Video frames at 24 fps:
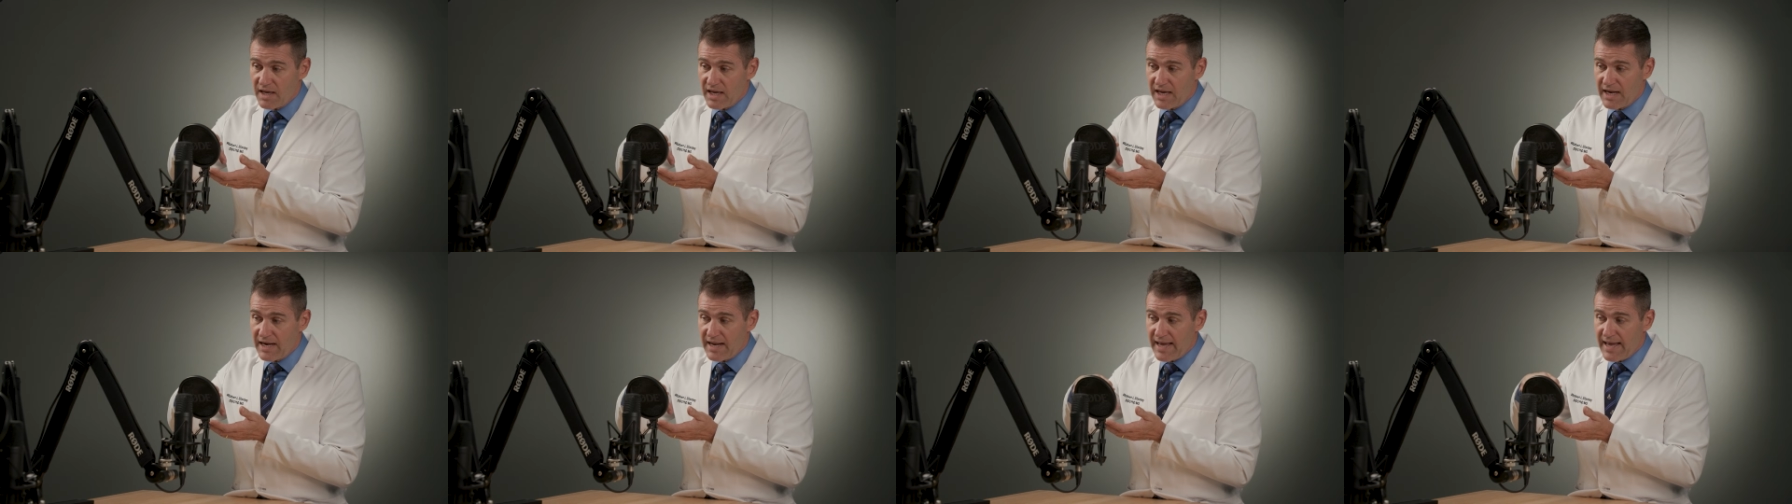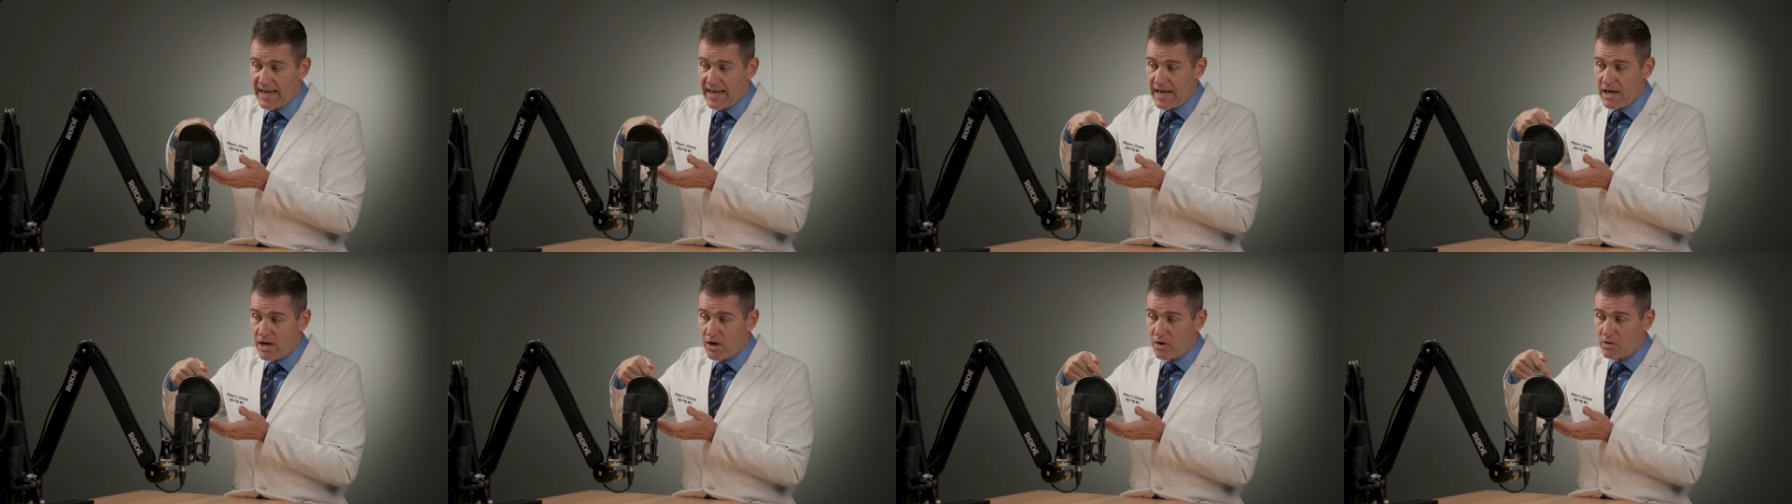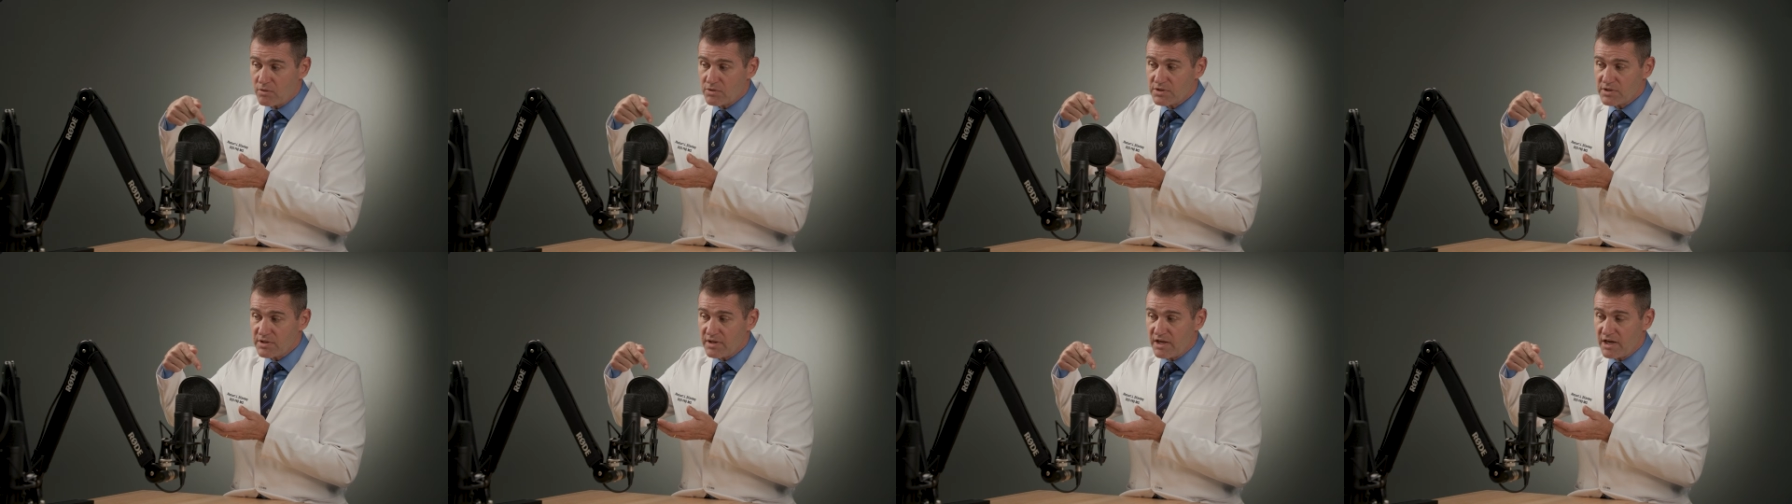and
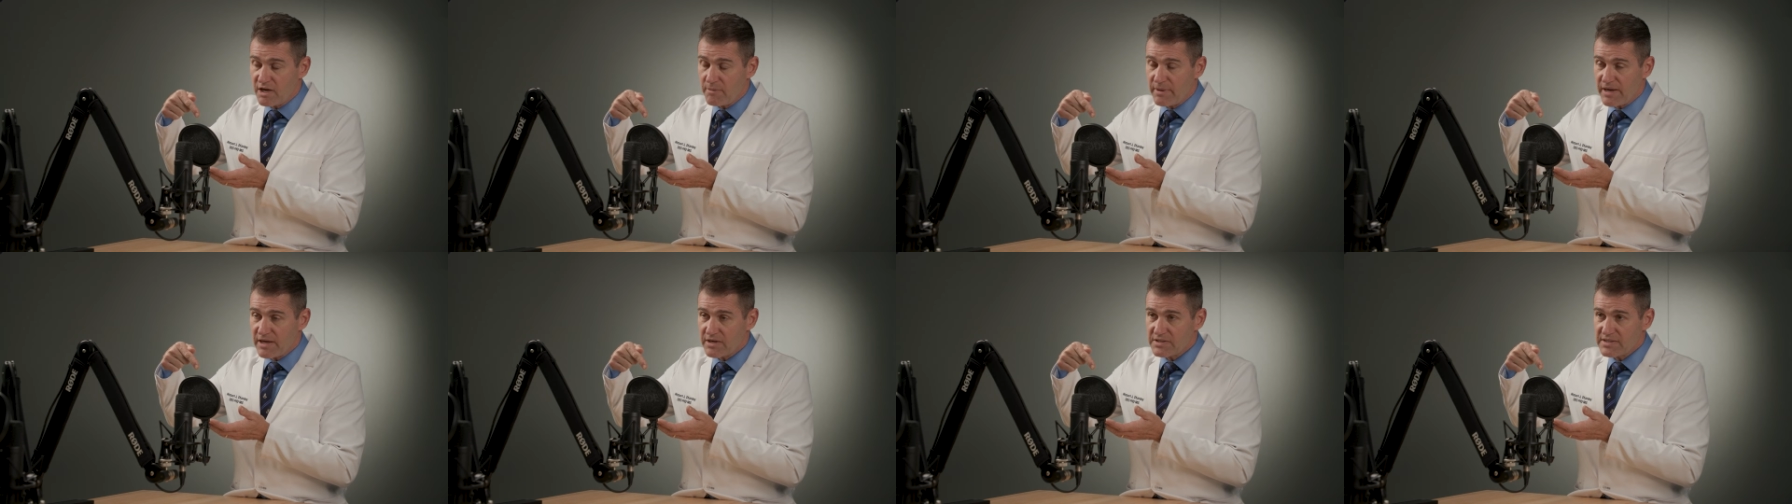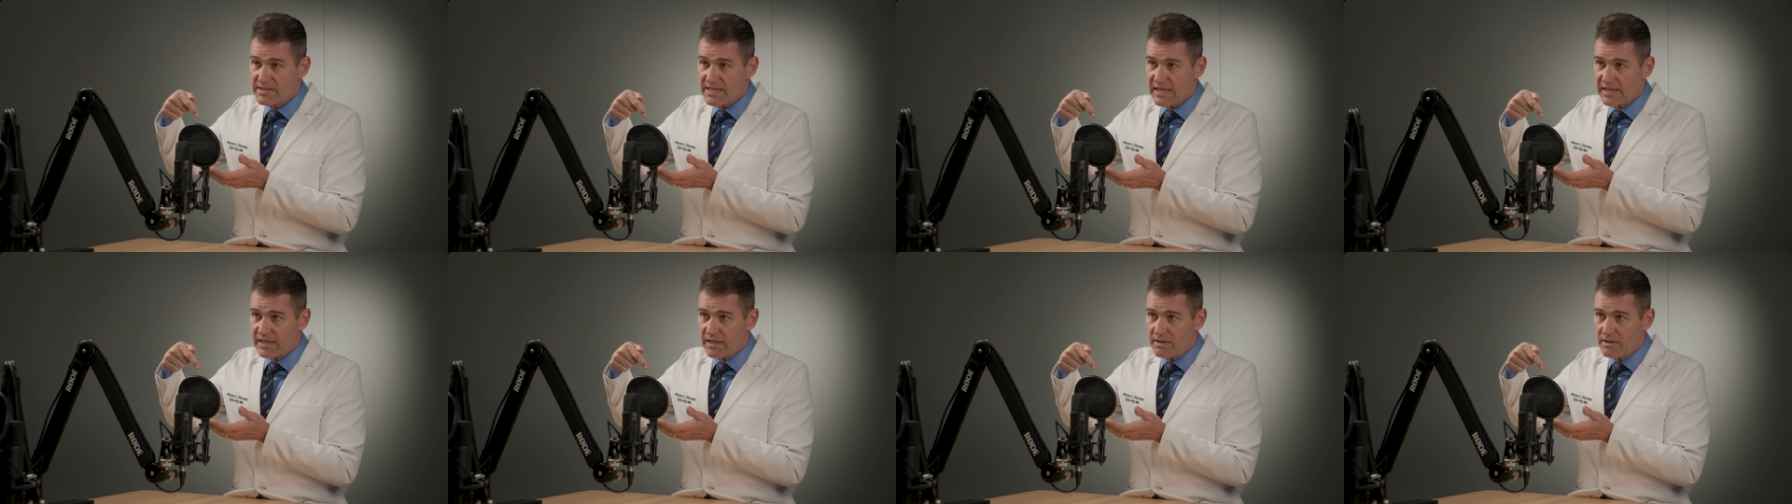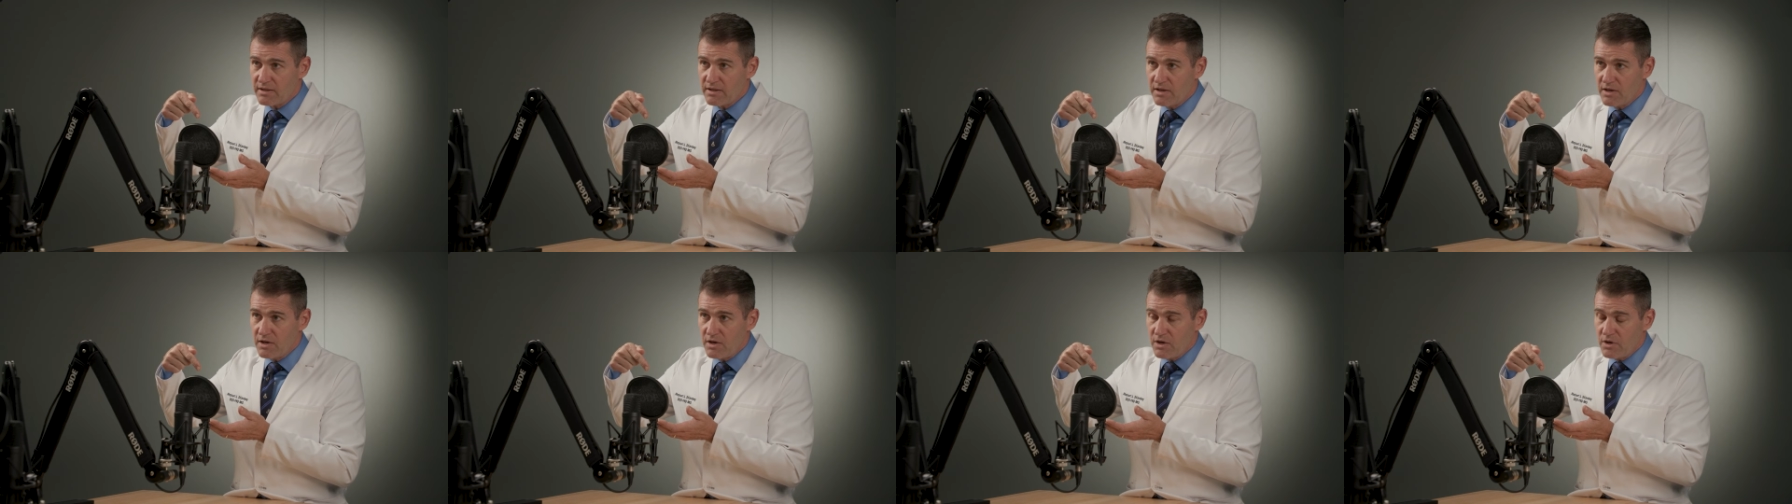out in about a second,